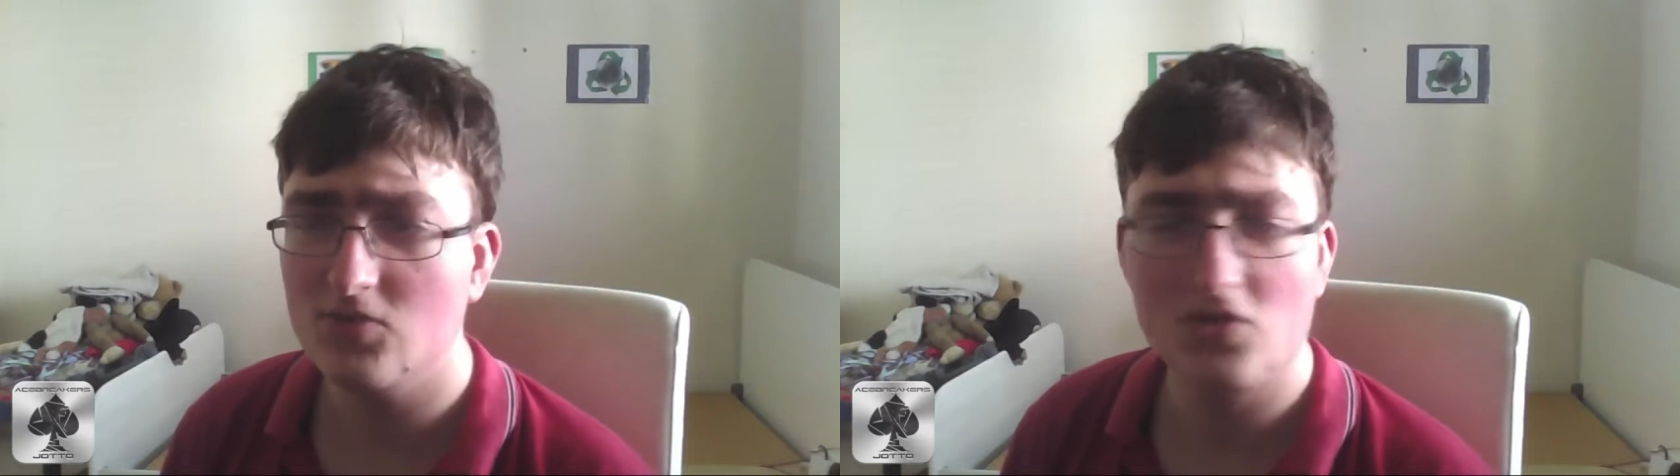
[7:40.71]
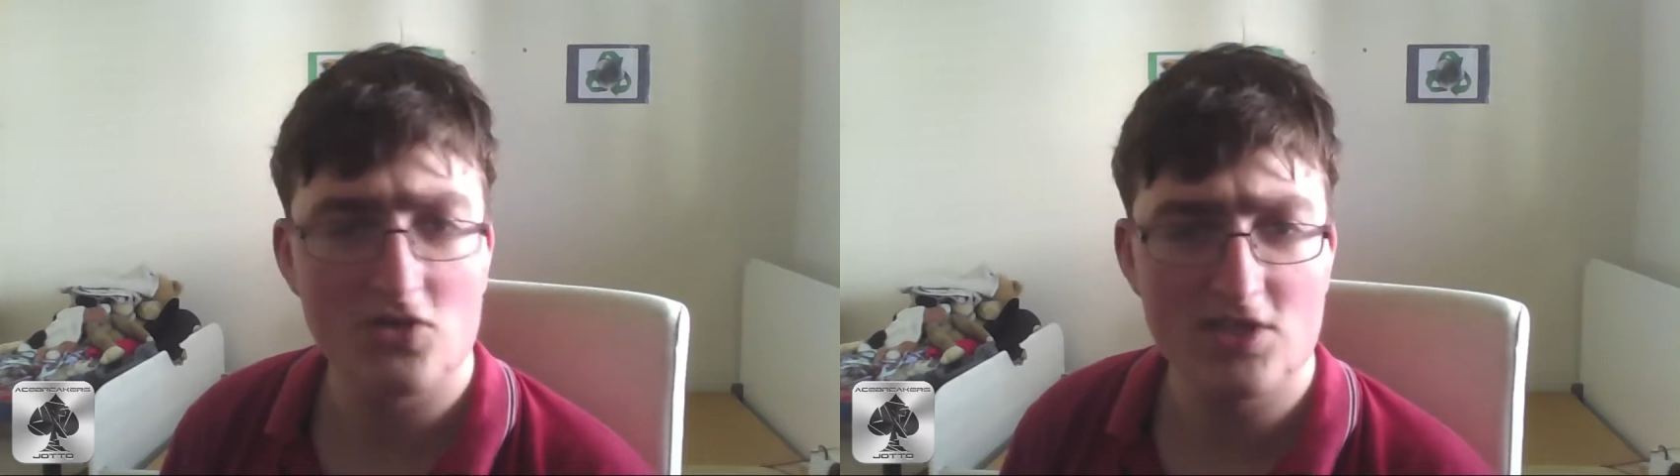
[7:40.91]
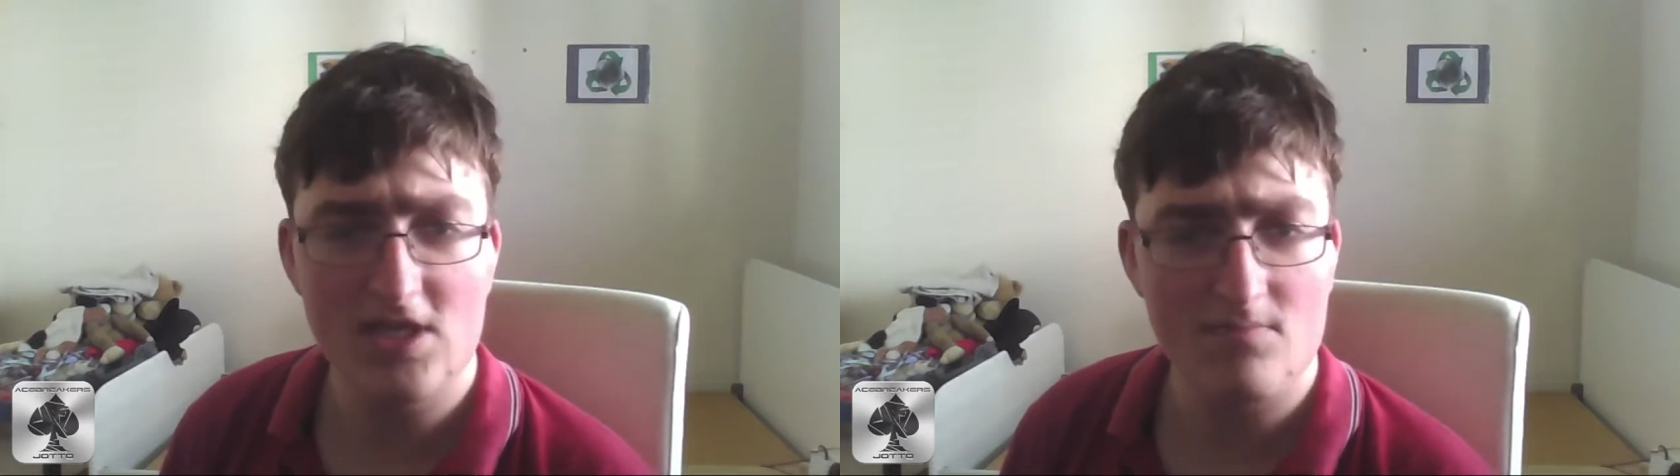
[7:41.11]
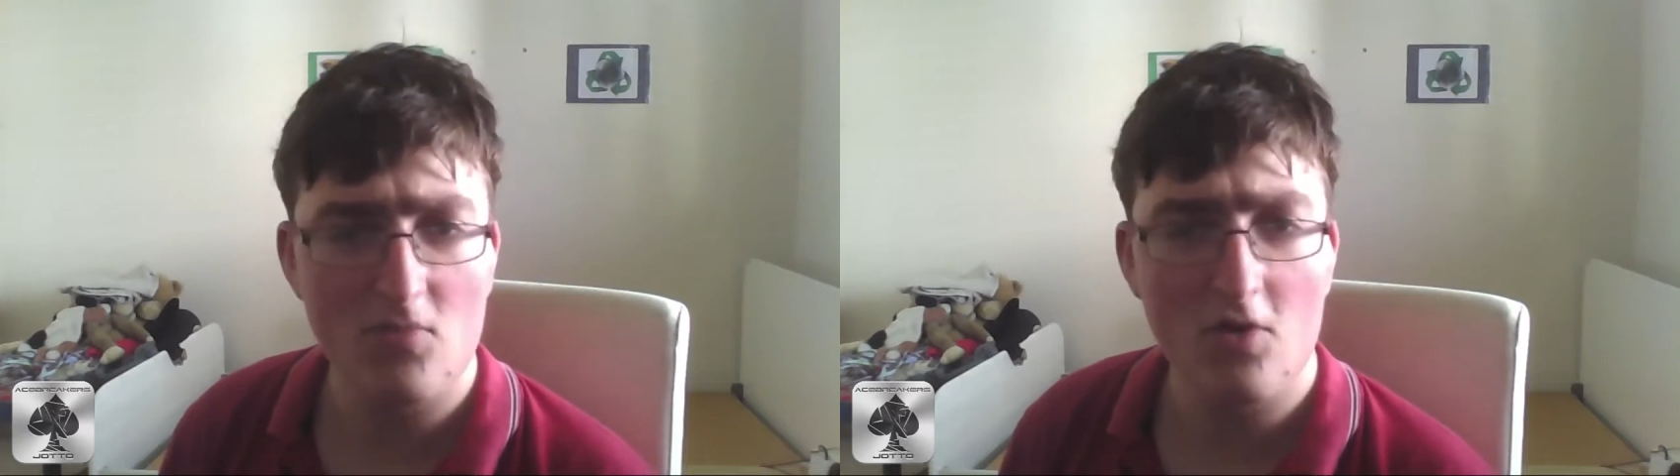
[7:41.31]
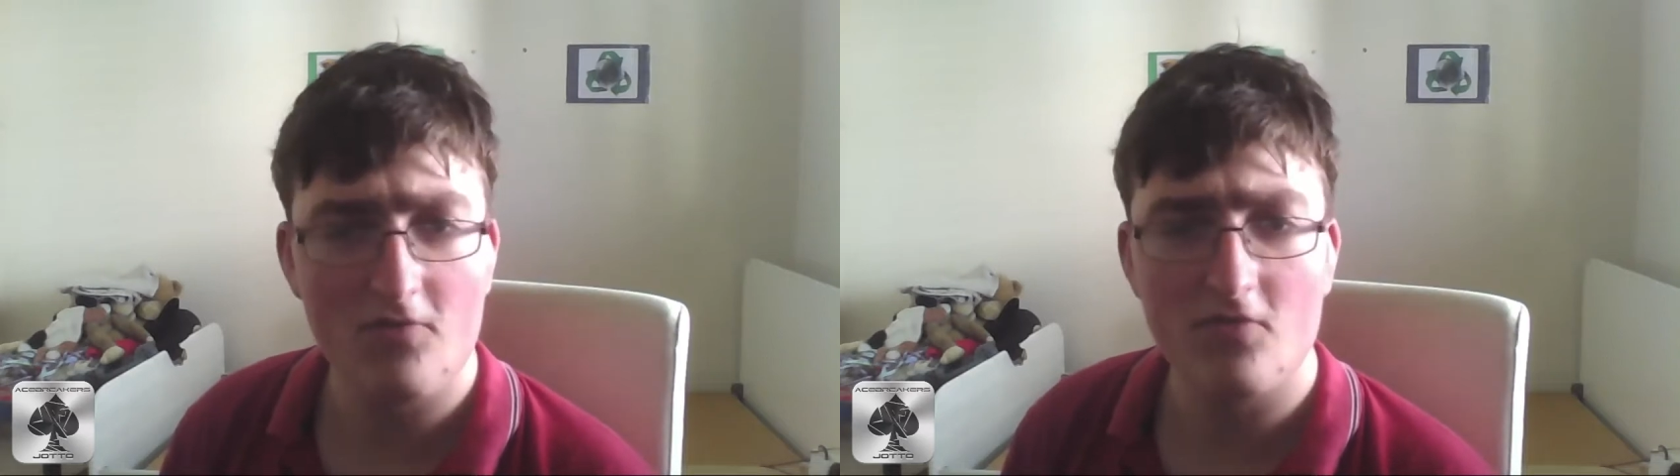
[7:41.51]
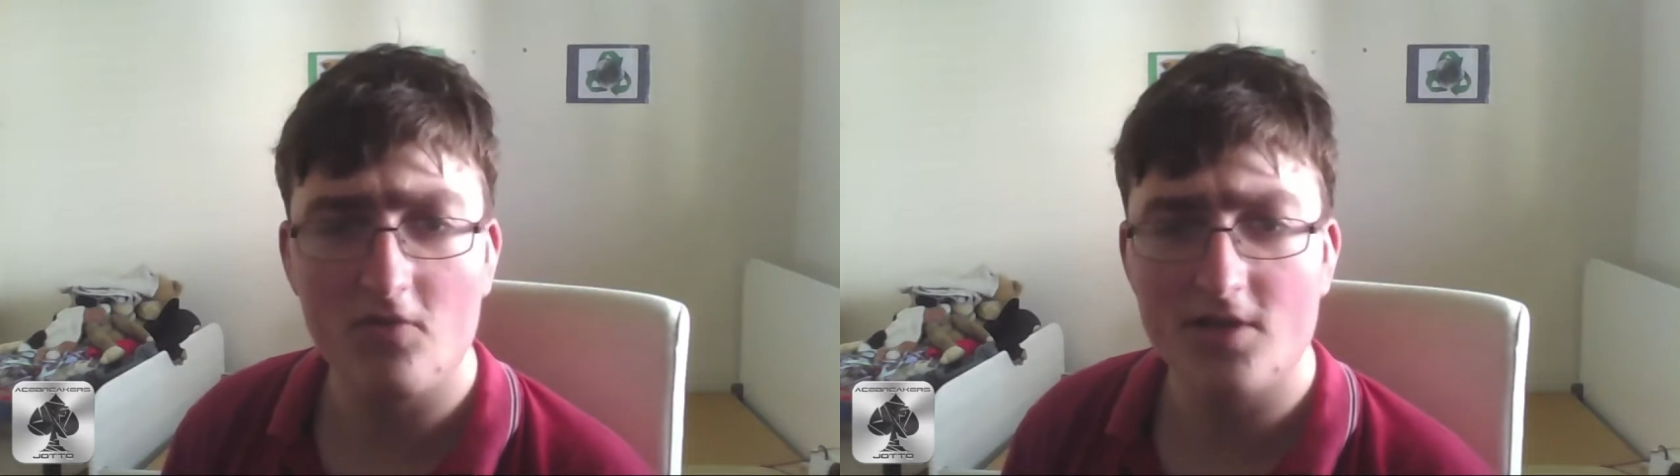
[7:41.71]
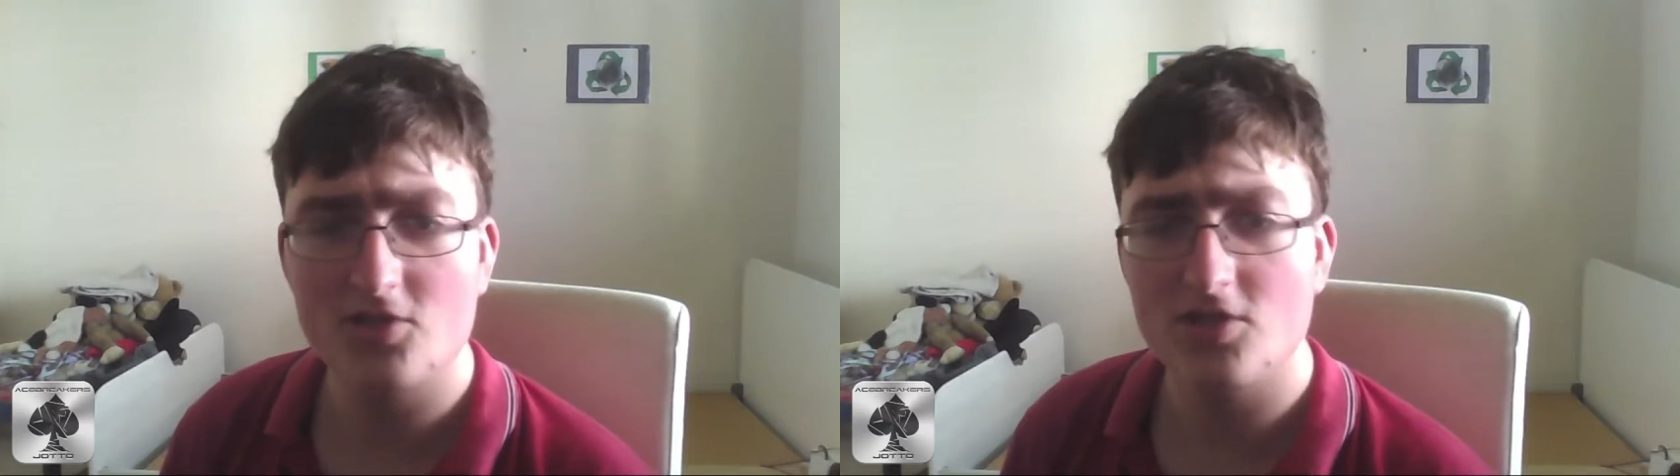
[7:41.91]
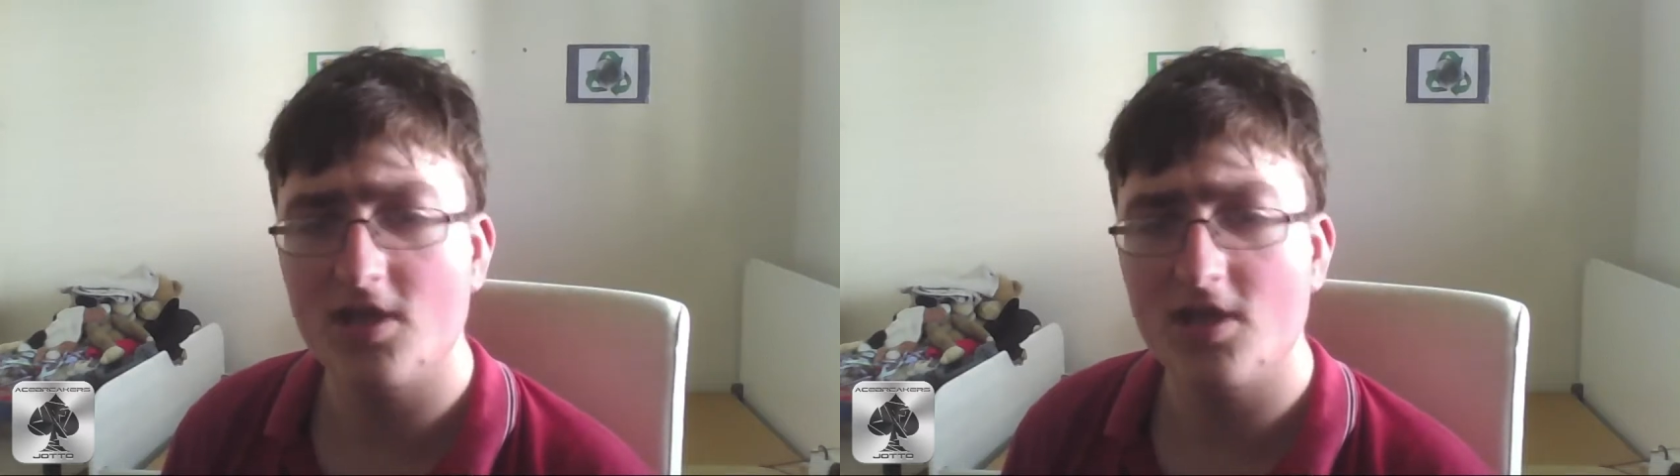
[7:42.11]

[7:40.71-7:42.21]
a good set overall, actually.